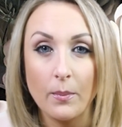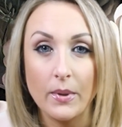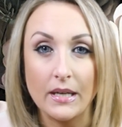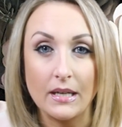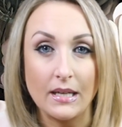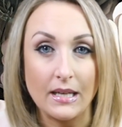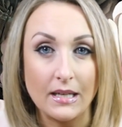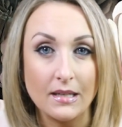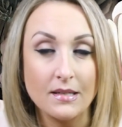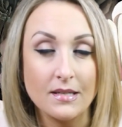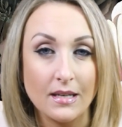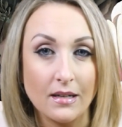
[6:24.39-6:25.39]
but it
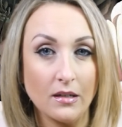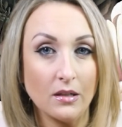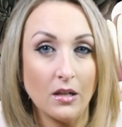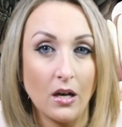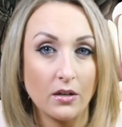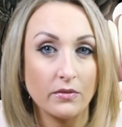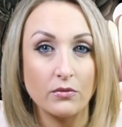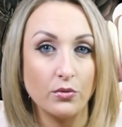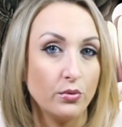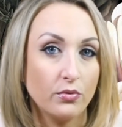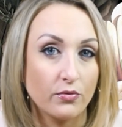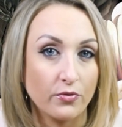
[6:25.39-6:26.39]
is in a lot of
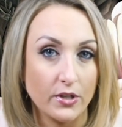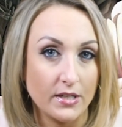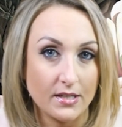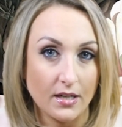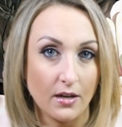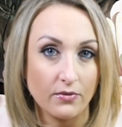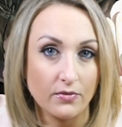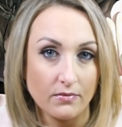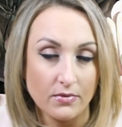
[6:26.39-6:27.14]
gluten-free stuff.